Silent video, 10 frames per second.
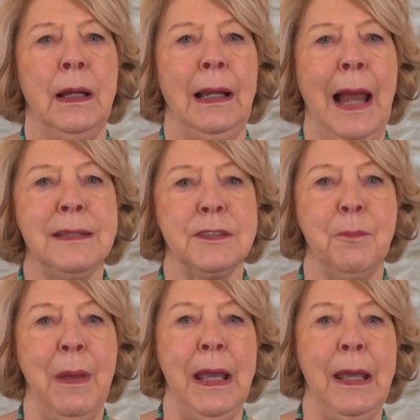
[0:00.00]
Last
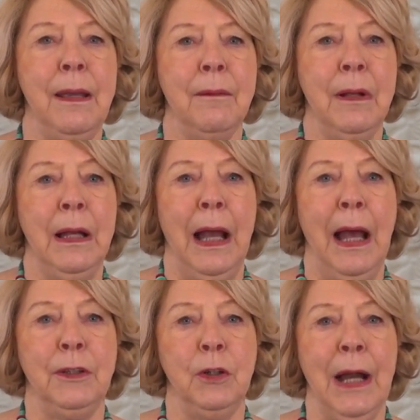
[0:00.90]
May,
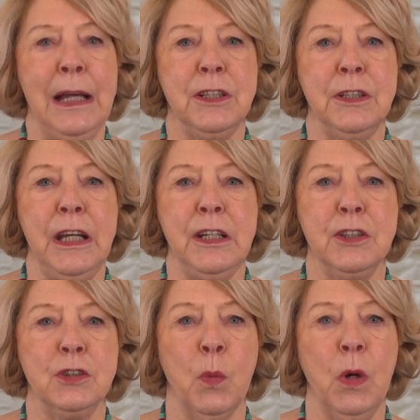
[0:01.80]
at the United
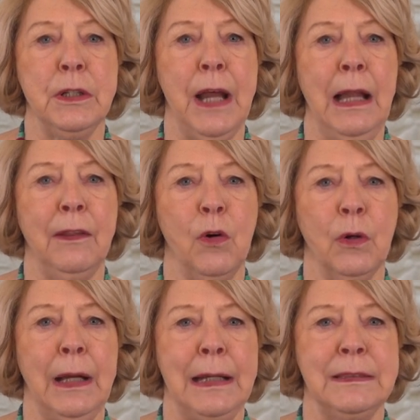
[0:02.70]
Nations World Health
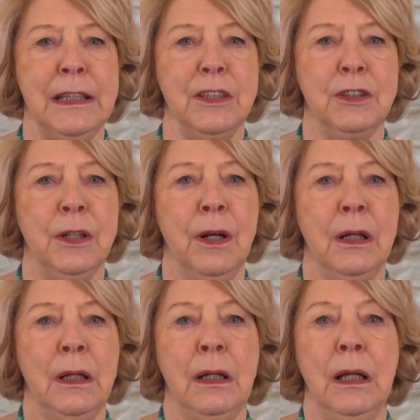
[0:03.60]
Organization,
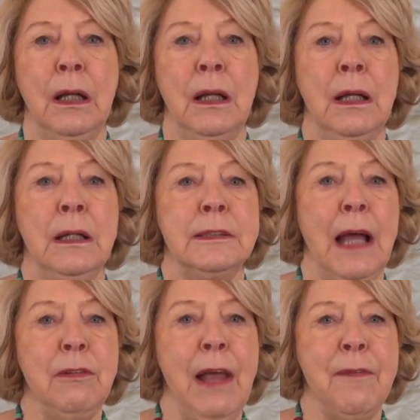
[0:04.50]

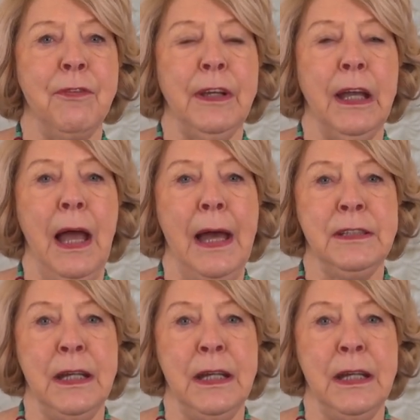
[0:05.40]
South Africa and